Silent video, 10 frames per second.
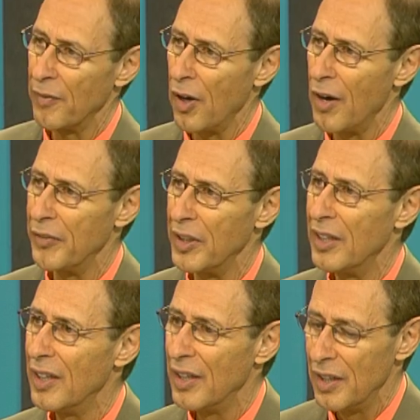of
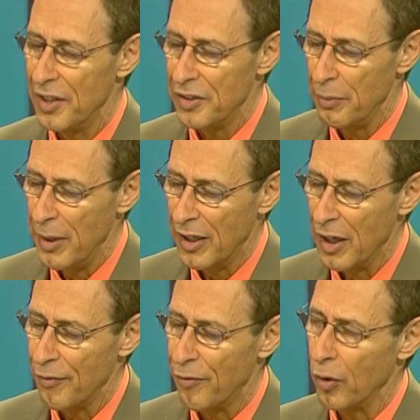coffee to make
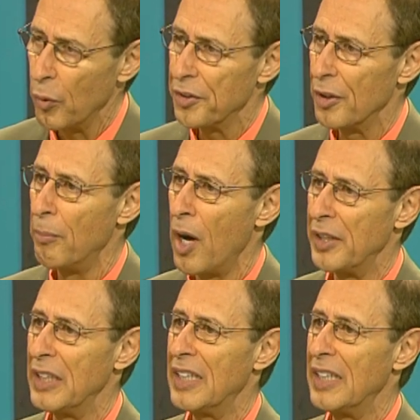up for what their
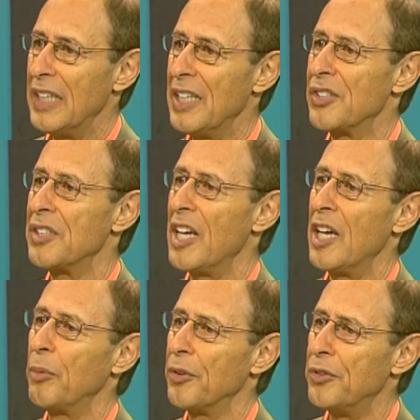body isn't
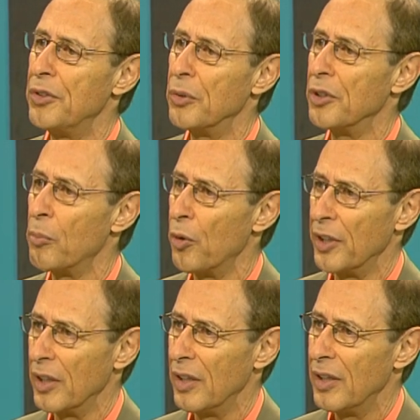able to do in the
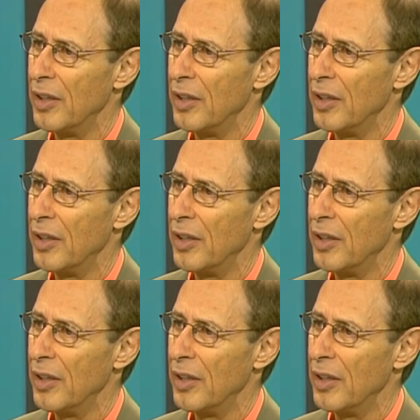morning.